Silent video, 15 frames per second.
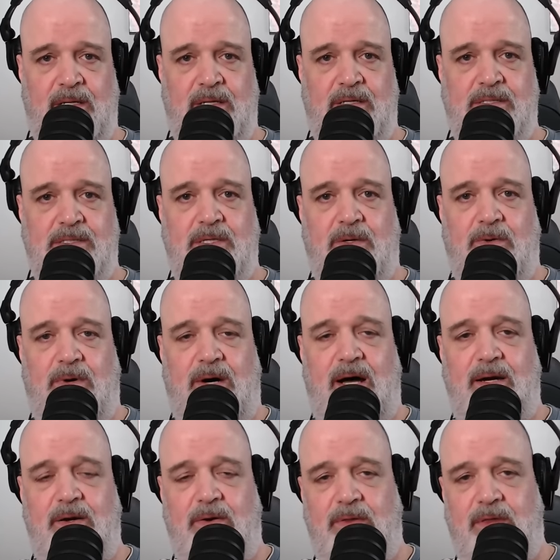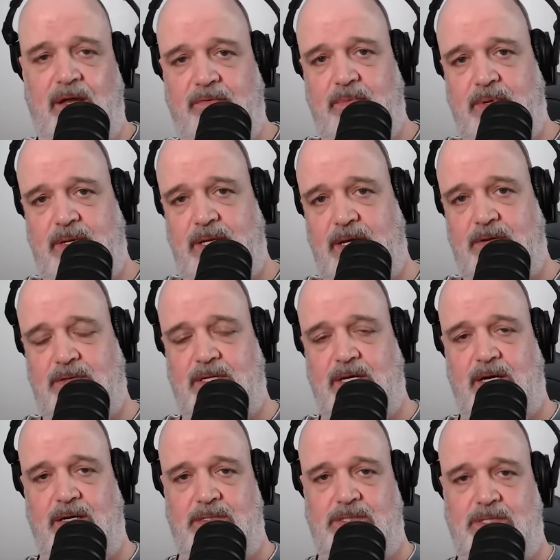So I know that everybody out
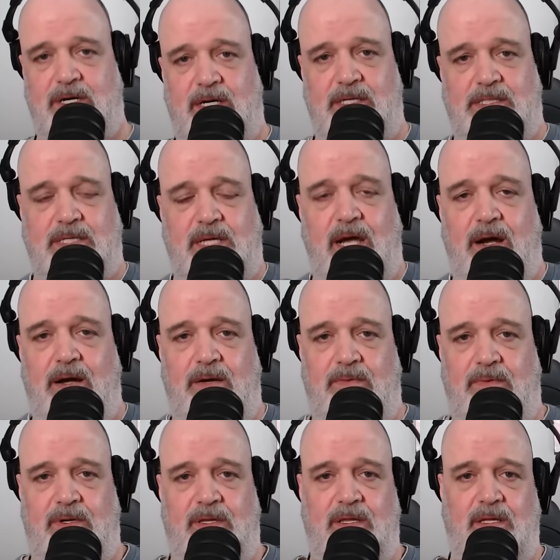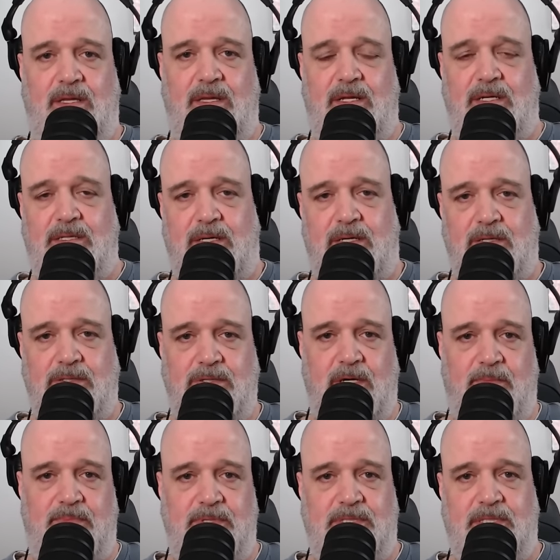there is trying to scare you into thinking that Donald
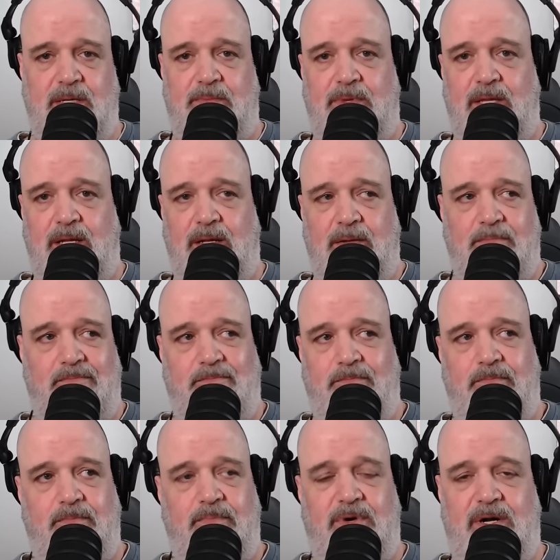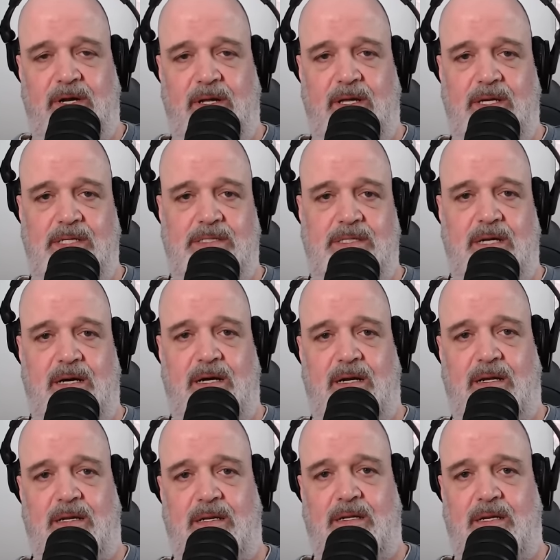Trump is something, but he's not.
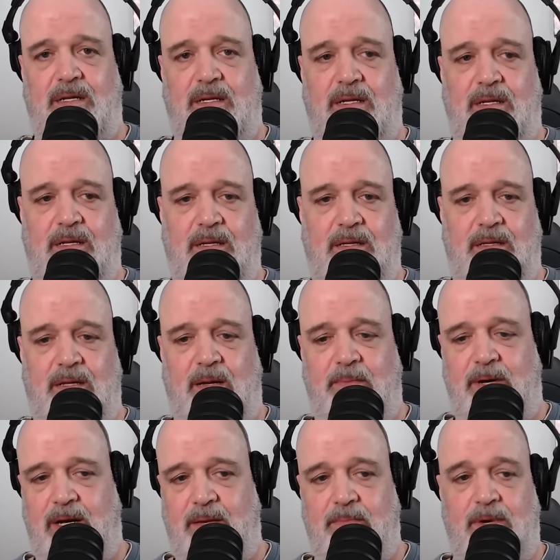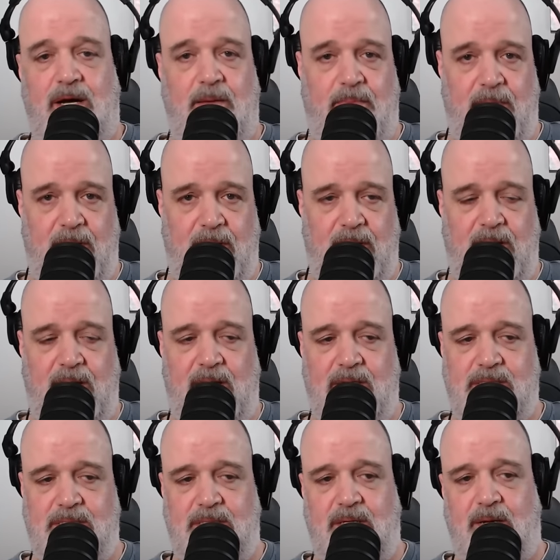I mean, in my opinion, he
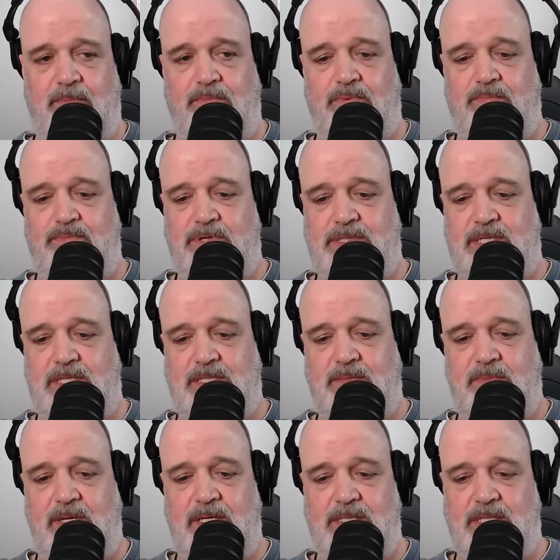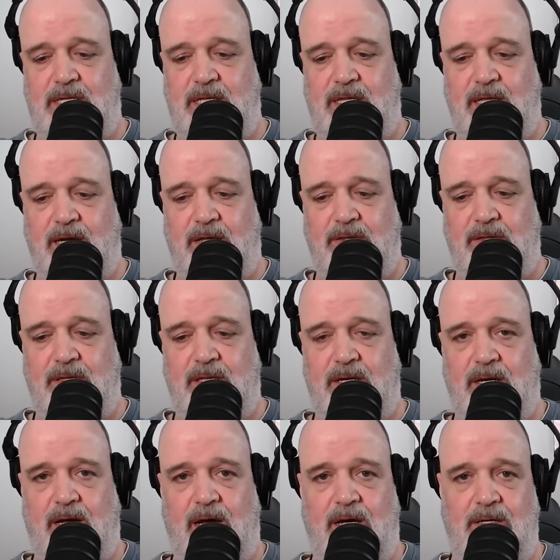doesn't present to me as anything other than a
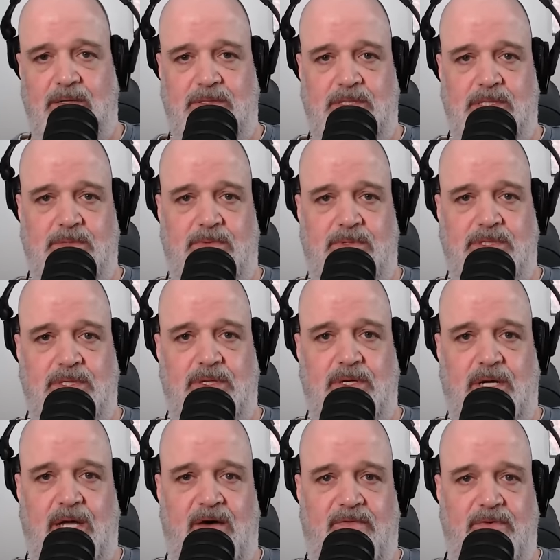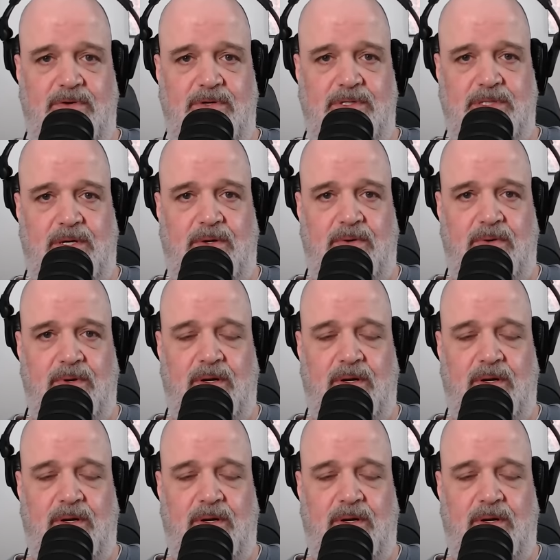guy who just wants to look after his own.